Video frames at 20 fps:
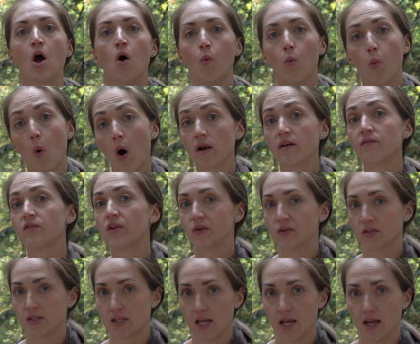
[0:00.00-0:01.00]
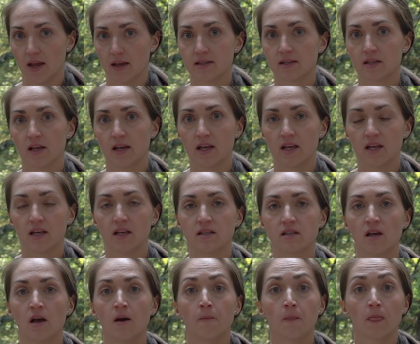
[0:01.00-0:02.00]
One of those things
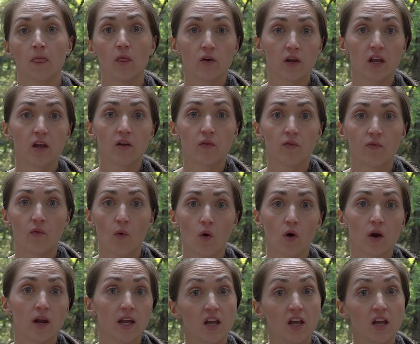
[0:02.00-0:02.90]
is looking for